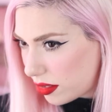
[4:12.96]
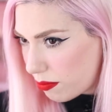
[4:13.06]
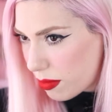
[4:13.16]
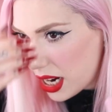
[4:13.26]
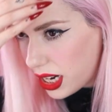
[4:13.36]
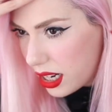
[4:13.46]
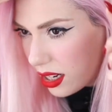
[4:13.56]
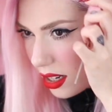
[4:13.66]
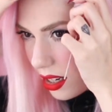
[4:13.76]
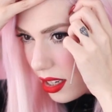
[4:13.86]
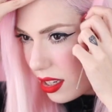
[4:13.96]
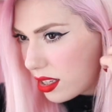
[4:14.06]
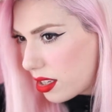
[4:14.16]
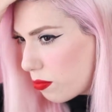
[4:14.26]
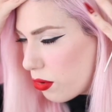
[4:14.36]
Mine
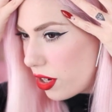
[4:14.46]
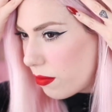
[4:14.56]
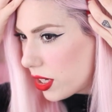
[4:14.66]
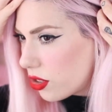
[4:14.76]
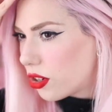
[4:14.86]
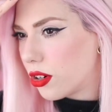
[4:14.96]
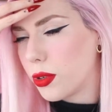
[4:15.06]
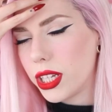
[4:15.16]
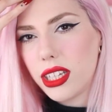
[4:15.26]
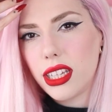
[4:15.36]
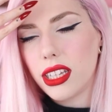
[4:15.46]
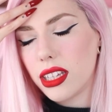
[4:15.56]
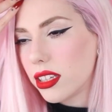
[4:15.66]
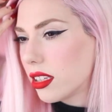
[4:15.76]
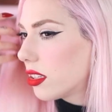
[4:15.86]
is pretty much
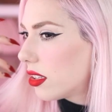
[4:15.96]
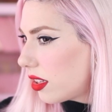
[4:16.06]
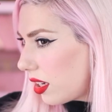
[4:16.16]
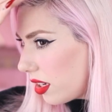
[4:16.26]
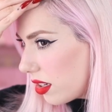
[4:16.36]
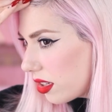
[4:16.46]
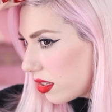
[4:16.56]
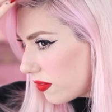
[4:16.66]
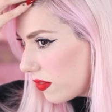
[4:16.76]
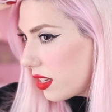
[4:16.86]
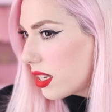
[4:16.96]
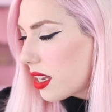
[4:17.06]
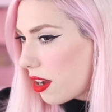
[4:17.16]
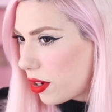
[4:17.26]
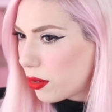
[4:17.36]
already like,
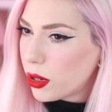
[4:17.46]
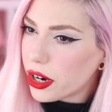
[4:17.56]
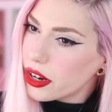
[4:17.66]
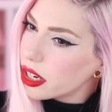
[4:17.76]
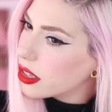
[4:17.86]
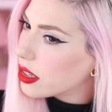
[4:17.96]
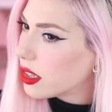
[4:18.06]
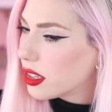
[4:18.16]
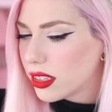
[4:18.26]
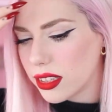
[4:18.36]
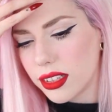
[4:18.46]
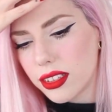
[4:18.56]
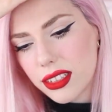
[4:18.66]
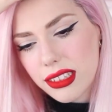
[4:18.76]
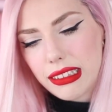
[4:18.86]
that's how I wear it.
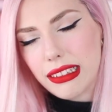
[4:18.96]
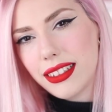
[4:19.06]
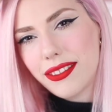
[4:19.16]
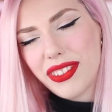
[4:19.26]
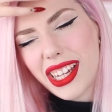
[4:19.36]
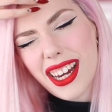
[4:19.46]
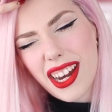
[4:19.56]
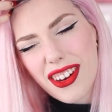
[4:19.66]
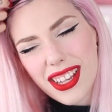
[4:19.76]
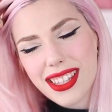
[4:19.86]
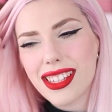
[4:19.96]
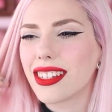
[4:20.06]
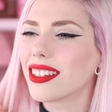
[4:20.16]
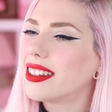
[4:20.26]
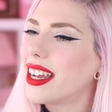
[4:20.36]
My hair is
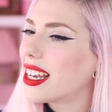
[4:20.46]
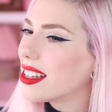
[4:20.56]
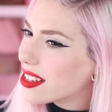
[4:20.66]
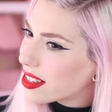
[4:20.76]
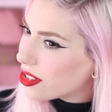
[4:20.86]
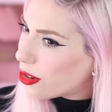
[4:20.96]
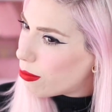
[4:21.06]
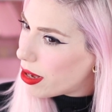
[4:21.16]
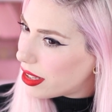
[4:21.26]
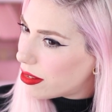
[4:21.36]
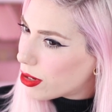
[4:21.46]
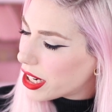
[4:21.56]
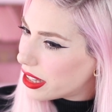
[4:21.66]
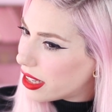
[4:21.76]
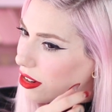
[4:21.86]
dyed so bad
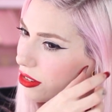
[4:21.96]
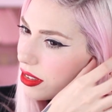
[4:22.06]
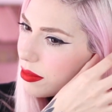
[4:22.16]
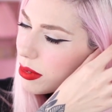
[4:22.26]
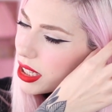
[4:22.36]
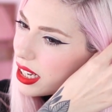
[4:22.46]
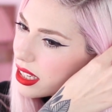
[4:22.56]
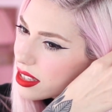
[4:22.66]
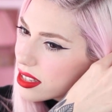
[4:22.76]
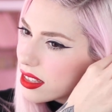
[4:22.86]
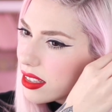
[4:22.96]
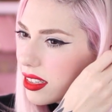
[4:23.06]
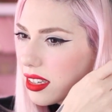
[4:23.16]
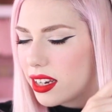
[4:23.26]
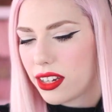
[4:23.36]
right now because
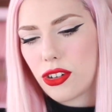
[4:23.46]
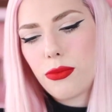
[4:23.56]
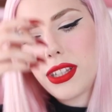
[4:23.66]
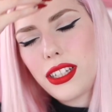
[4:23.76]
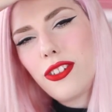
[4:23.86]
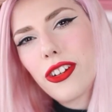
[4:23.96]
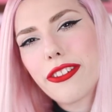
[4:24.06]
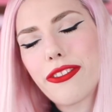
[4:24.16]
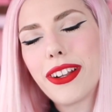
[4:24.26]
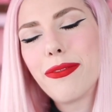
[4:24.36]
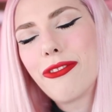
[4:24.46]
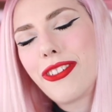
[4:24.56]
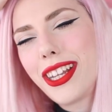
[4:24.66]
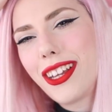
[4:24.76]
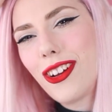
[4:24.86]
I normally don't film
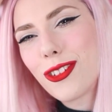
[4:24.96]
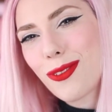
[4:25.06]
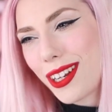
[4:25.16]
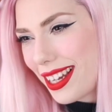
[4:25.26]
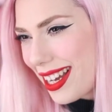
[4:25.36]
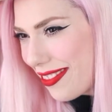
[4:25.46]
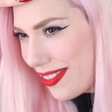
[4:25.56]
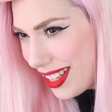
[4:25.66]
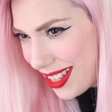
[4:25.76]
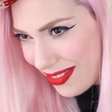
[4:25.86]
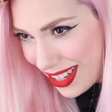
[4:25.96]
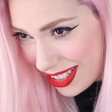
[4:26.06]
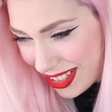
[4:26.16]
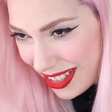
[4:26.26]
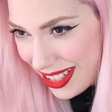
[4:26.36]
videos when I have this
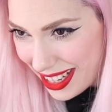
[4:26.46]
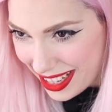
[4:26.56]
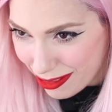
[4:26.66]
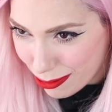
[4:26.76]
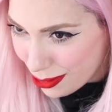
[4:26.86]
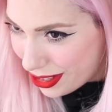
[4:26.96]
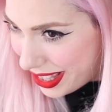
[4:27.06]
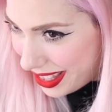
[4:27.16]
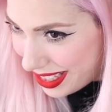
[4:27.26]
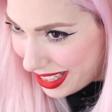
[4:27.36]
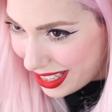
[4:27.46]
much roots